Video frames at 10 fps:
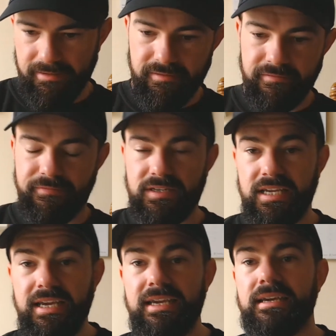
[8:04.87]

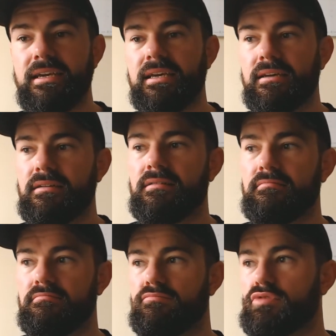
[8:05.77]
Fatigue
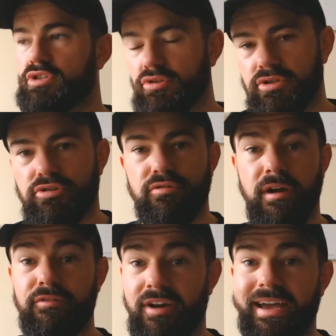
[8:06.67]
was just
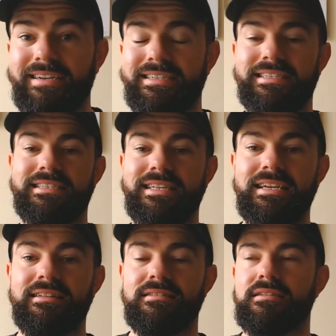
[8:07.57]
throughout. I actually
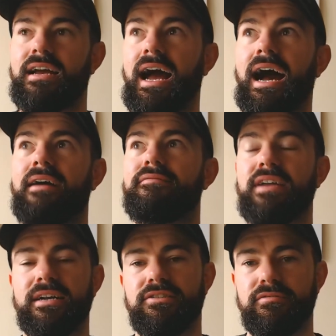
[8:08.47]
still have
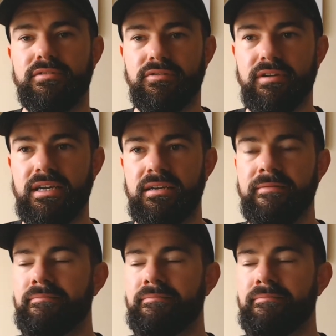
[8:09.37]
that to a degree.